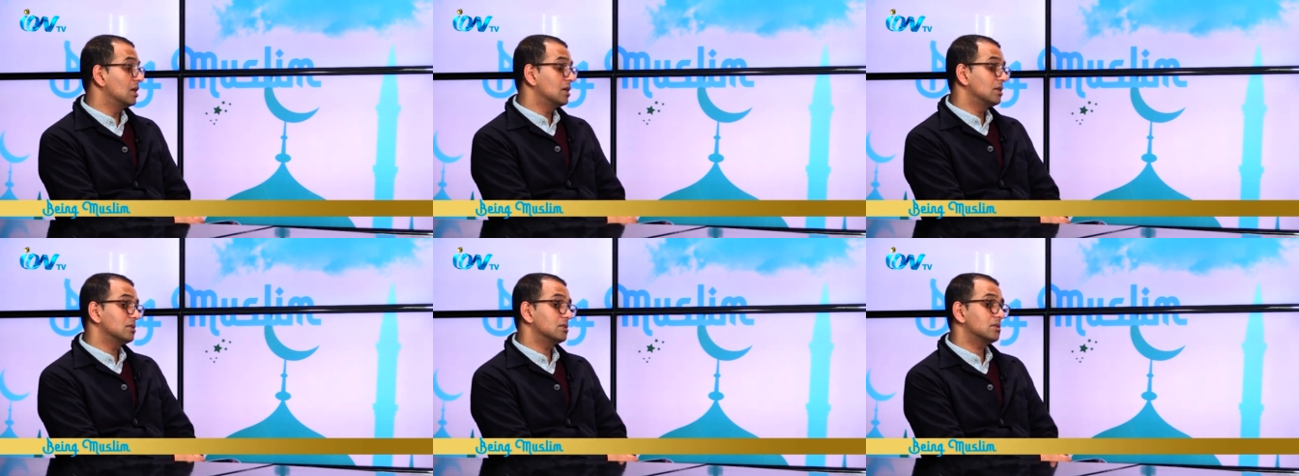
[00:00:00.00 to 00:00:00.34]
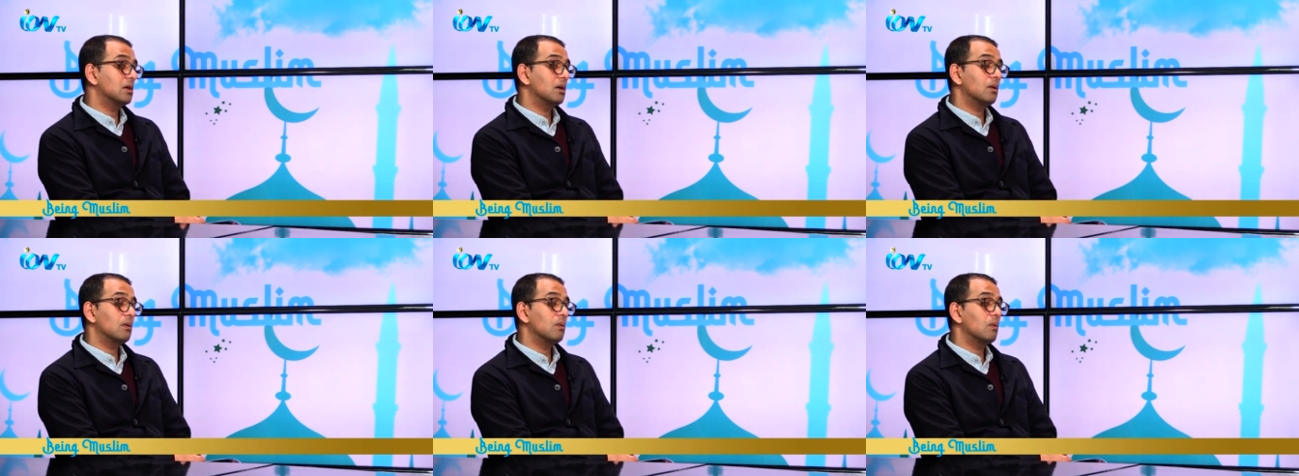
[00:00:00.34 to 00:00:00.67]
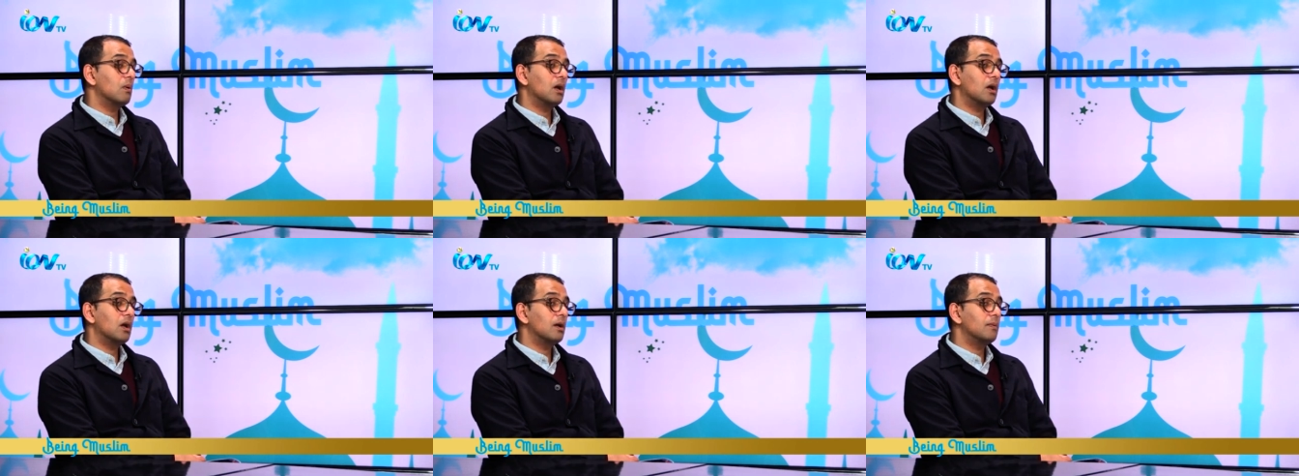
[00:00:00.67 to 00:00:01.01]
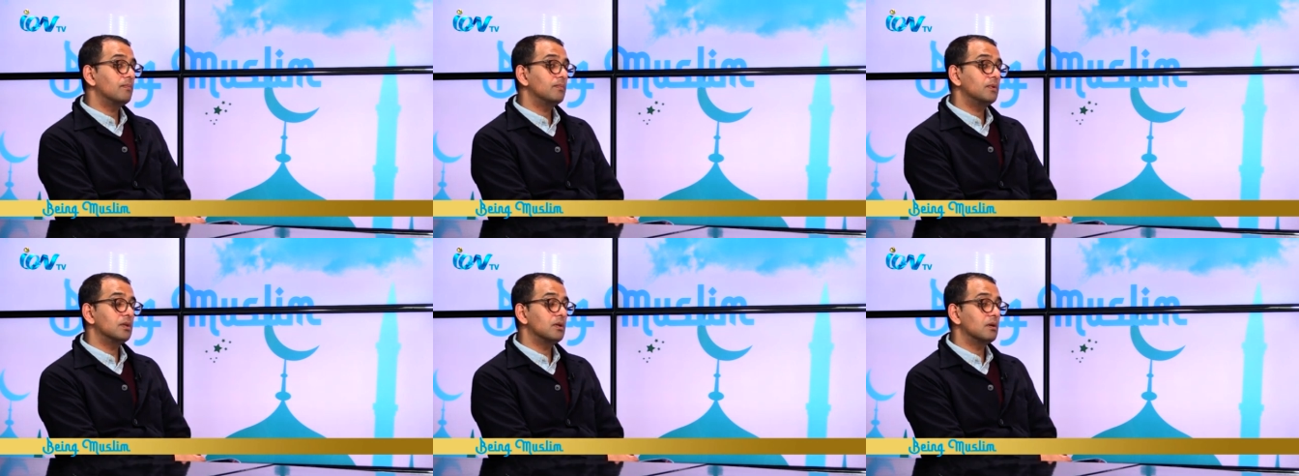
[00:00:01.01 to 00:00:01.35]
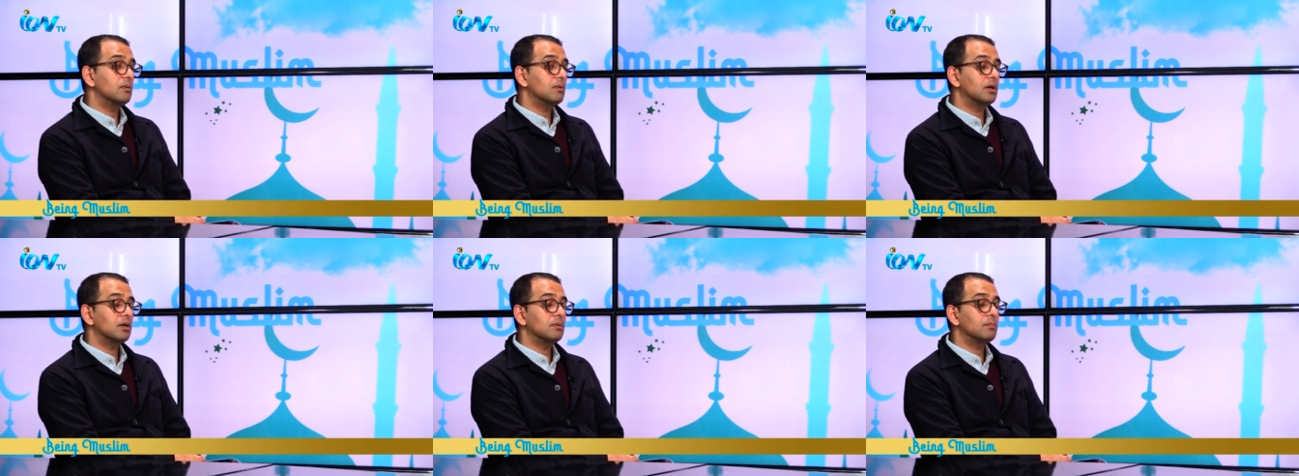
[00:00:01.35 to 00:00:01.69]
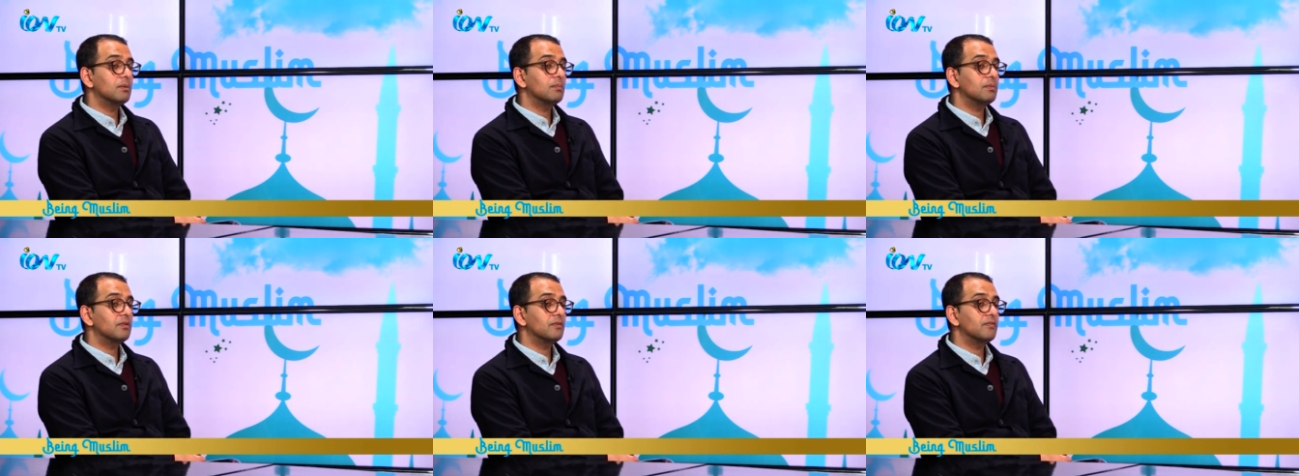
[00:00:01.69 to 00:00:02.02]
So, I
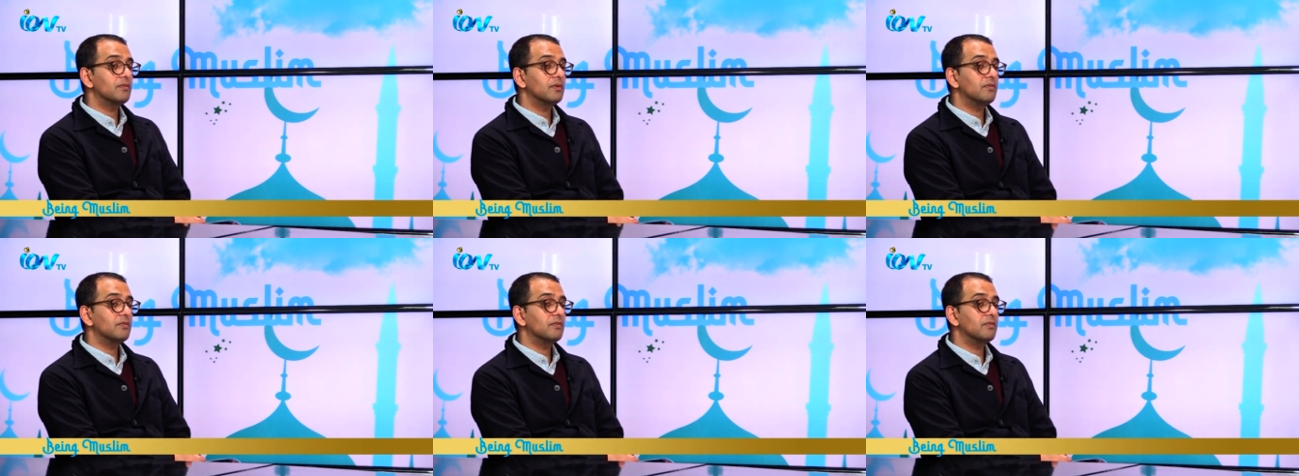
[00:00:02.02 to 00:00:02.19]
remember the